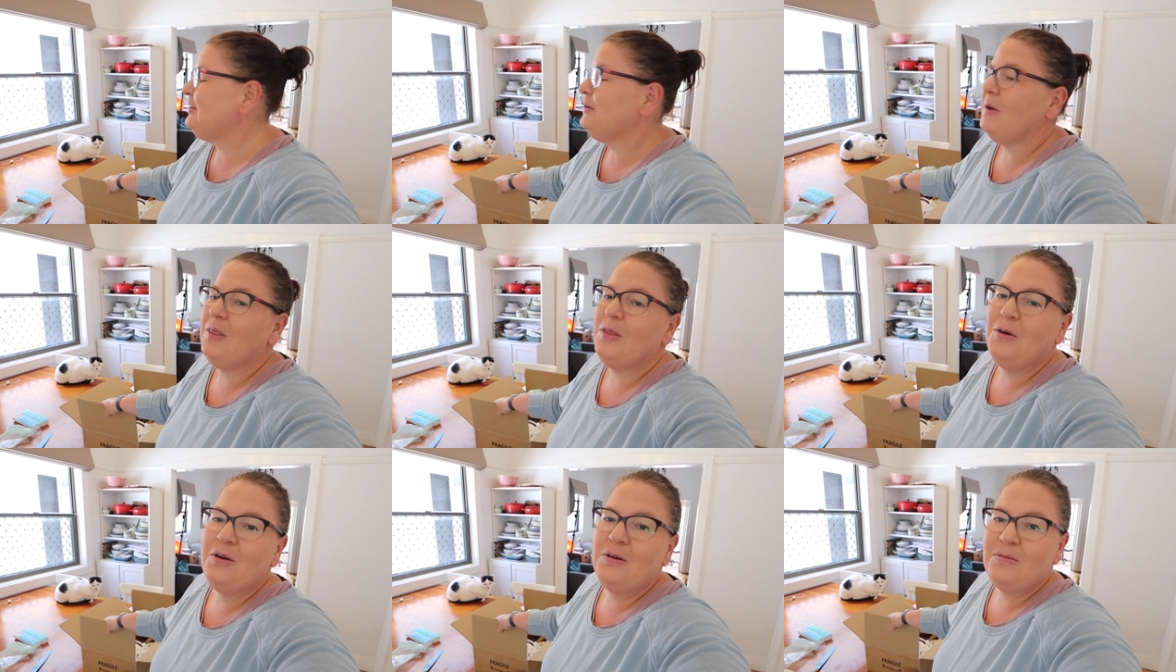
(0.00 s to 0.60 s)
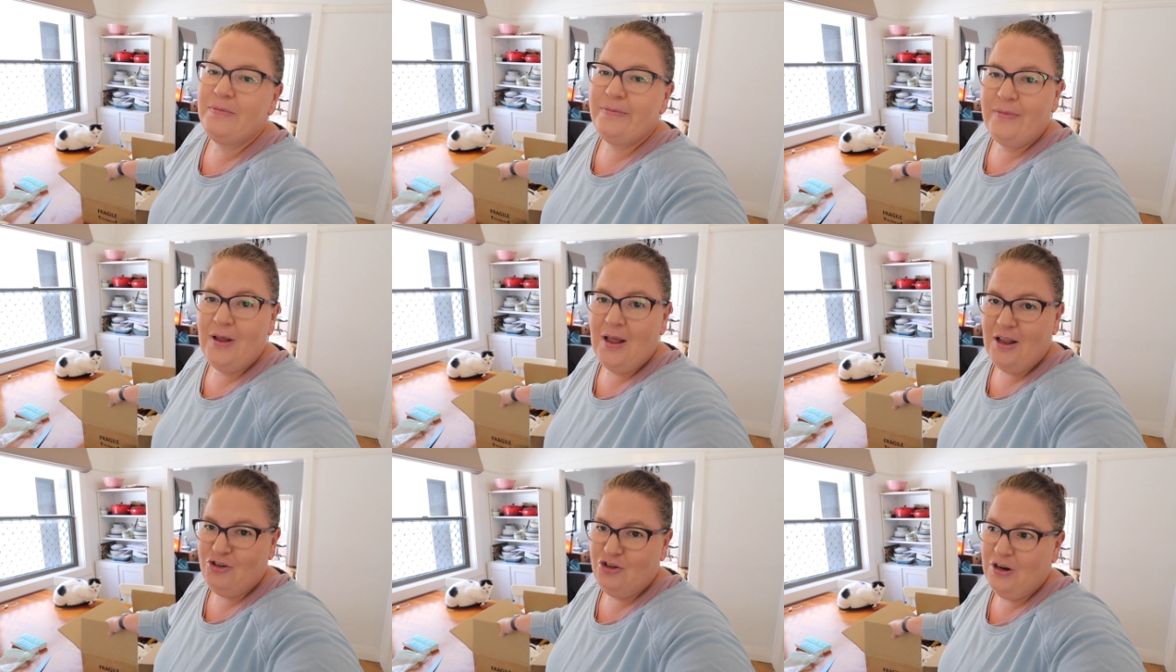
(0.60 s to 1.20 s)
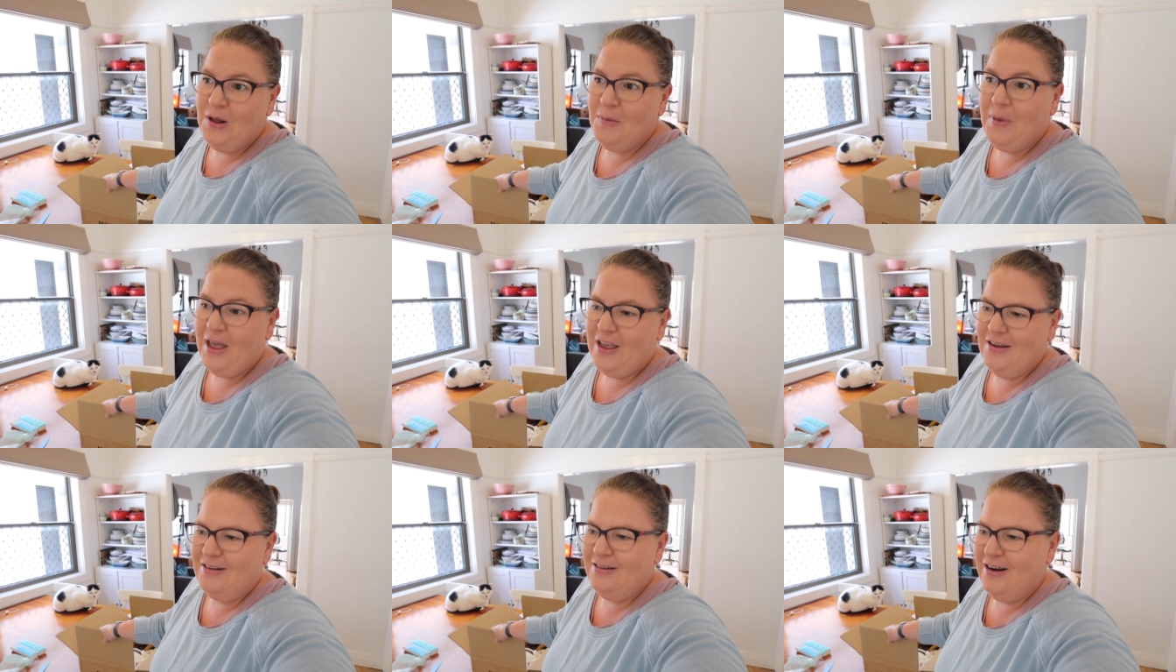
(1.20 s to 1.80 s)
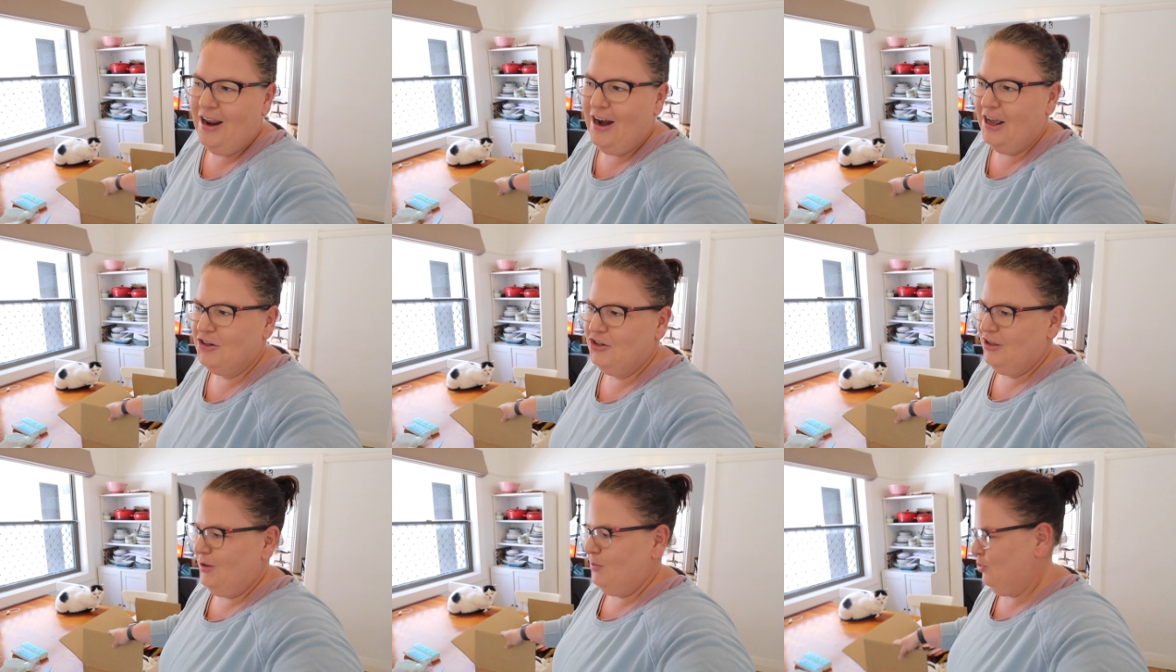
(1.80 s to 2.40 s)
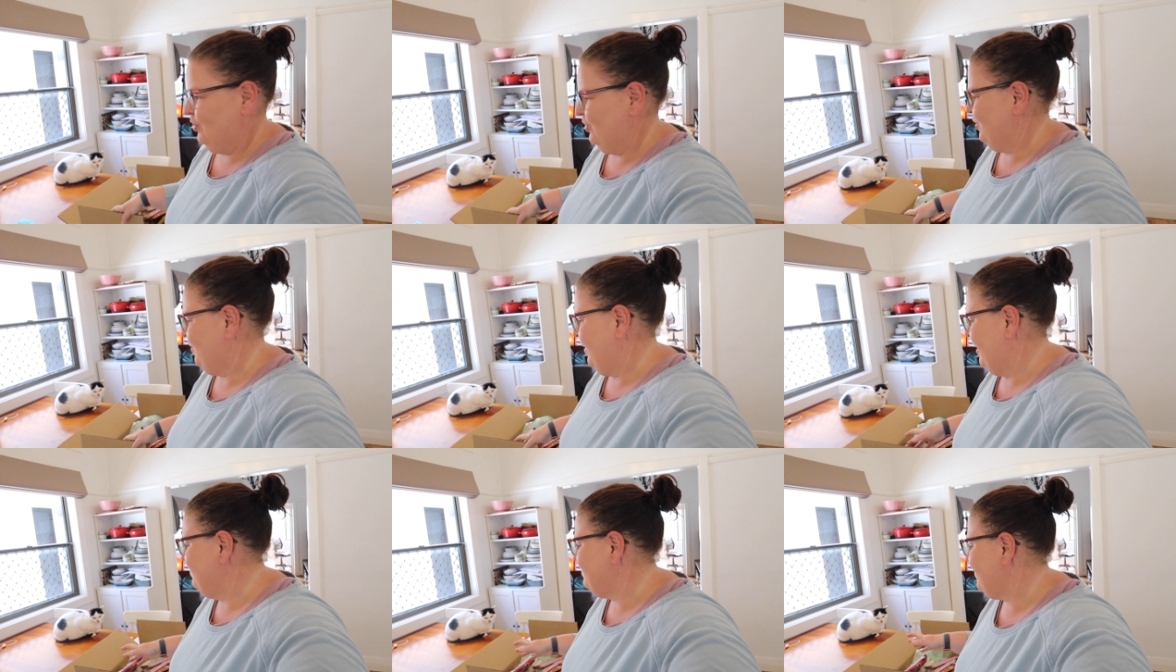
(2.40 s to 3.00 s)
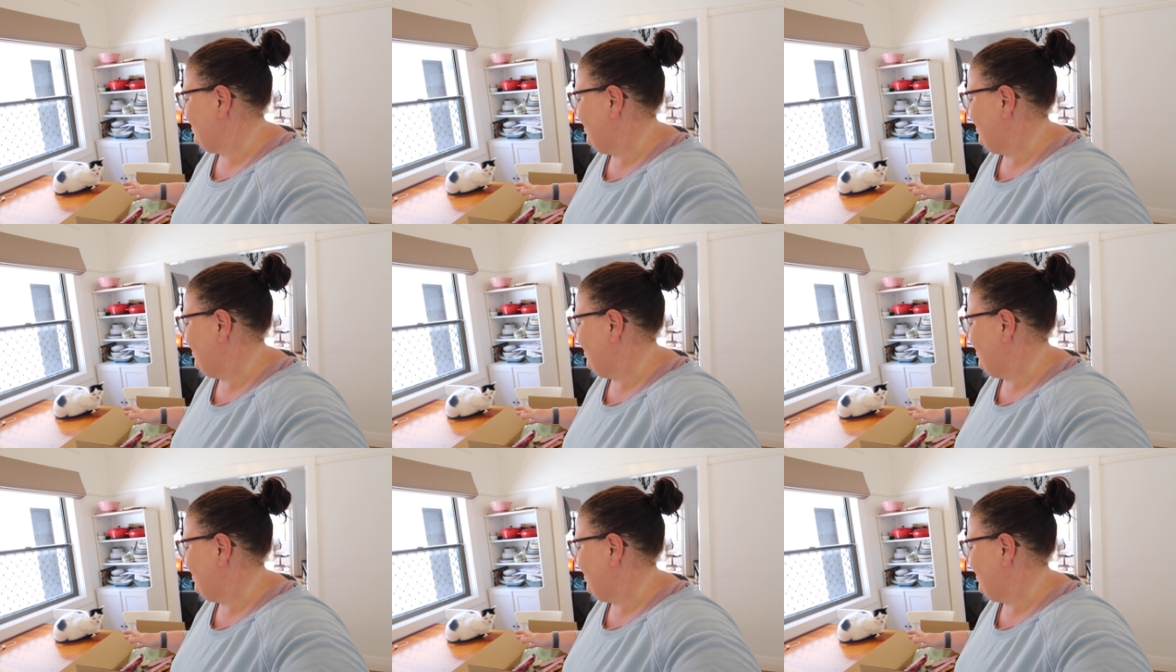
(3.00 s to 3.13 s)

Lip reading: So I thought I should unpack it and actually put it away.